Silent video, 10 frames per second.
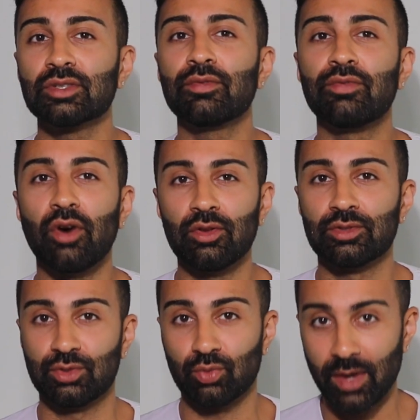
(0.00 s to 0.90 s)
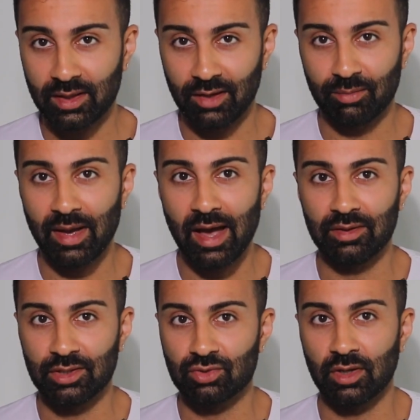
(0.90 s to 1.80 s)
actually follows directly from
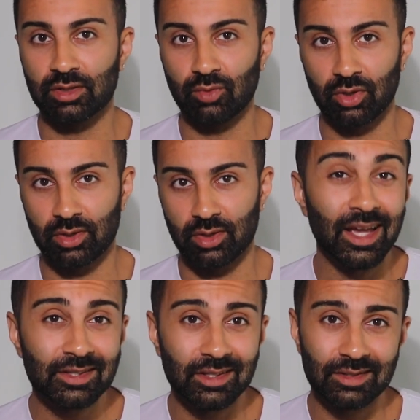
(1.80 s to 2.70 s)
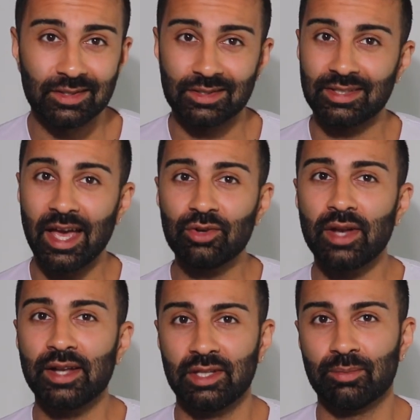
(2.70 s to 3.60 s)
how these drugs work. In essence,
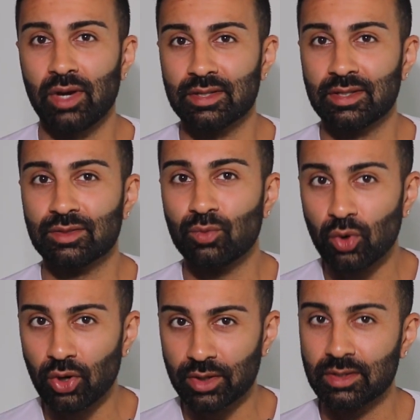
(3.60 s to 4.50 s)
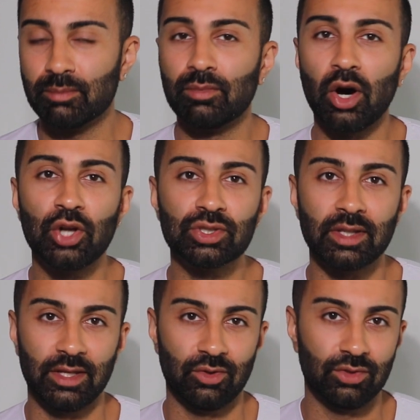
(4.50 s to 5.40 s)
standard antidepressants work to
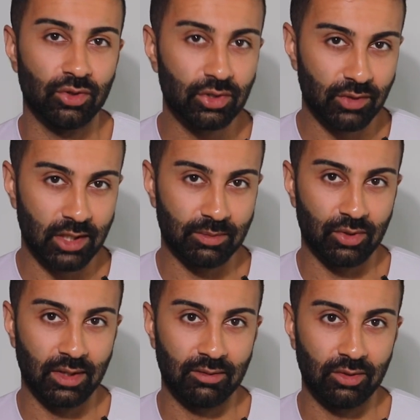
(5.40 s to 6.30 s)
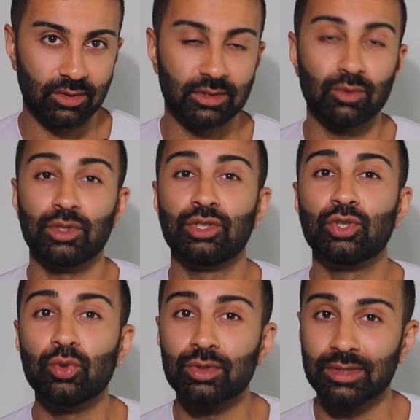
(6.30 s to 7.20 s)
modulate your neurotransmitter levels to
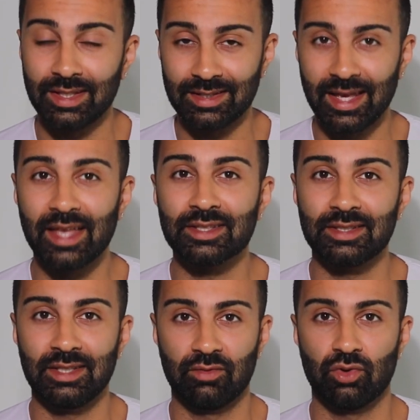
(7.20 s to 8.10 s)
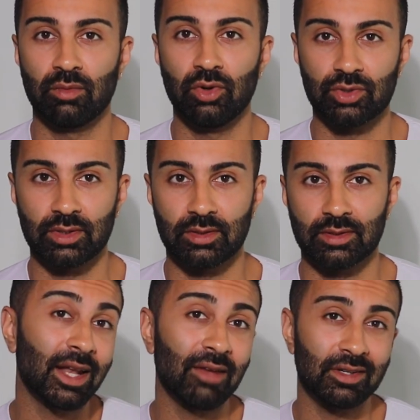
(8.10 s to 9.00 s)
reduce the intensity of your emotions.
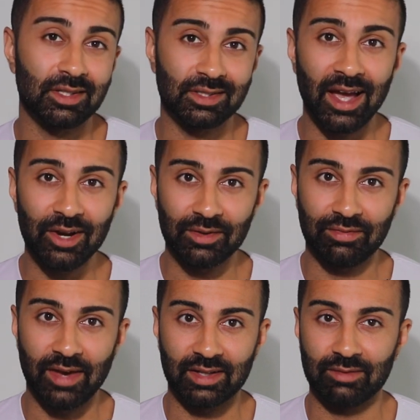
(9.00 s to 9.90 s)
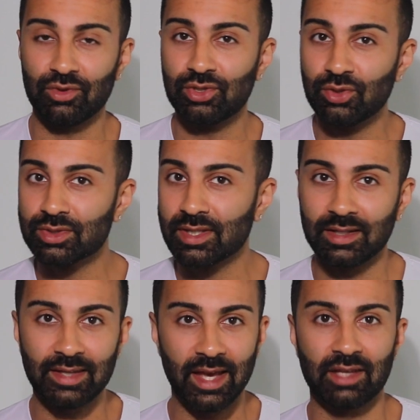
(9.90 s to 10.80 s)
This might have the desired effect of
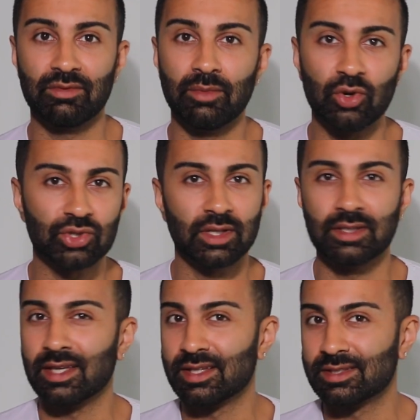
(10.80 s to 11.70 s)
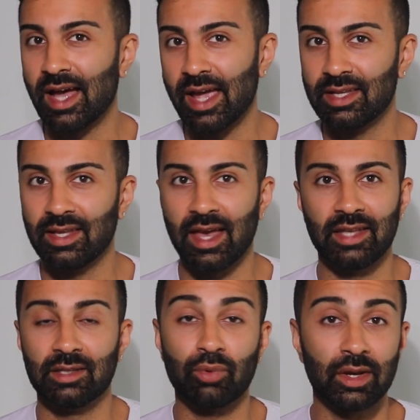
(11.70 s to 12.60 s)
reducing negative emotions, anxiety,
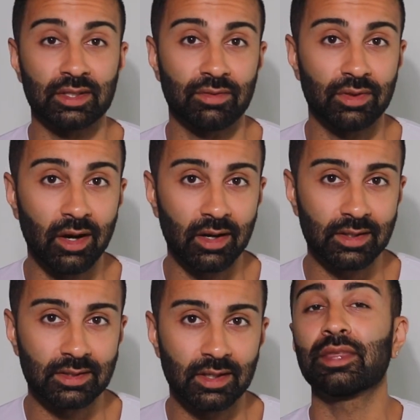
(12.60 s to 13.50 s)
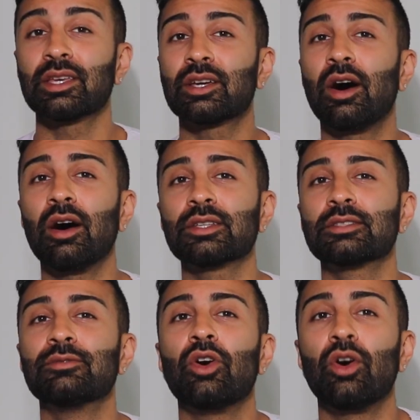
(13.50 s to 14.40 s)
and depressive thoughts, but at the
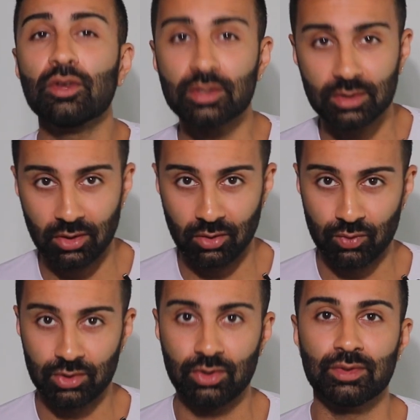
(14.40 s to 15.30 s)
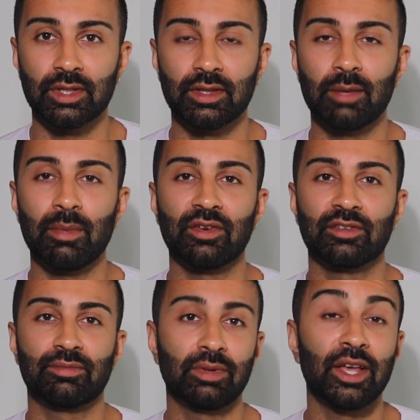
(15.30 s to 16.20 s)
cost of also reducing the
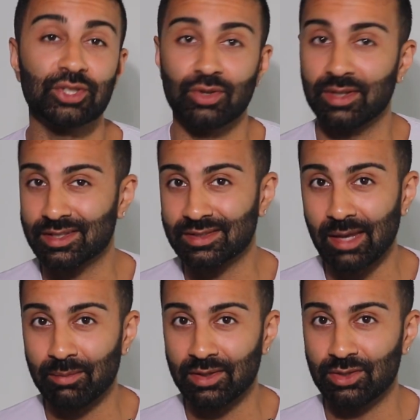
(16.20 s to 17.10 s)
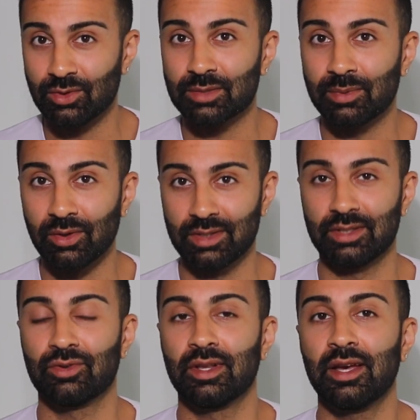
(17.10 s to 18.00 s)
amount of pleasure and excitement you
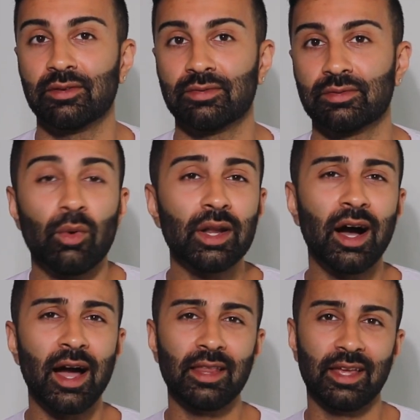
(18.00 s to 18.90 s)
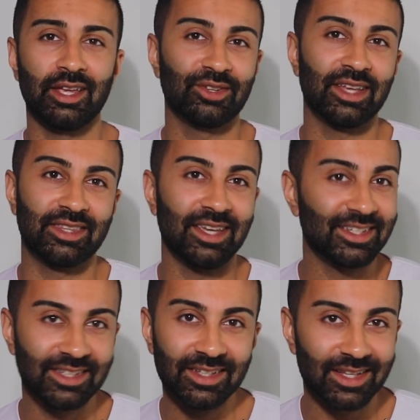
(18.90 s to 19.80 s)
experience in your life. And I want to highlight here that the
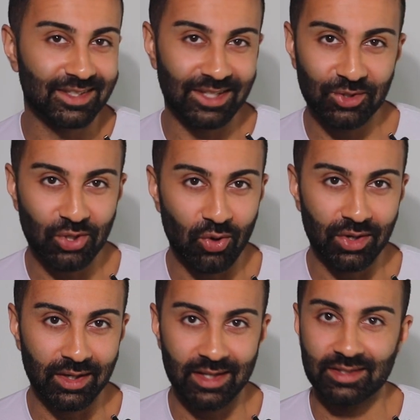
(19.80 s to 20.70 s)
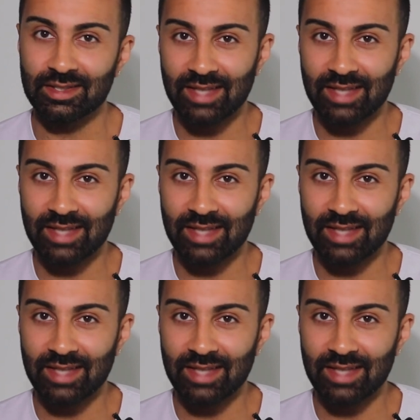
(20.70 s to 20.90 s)
idea that serotonin is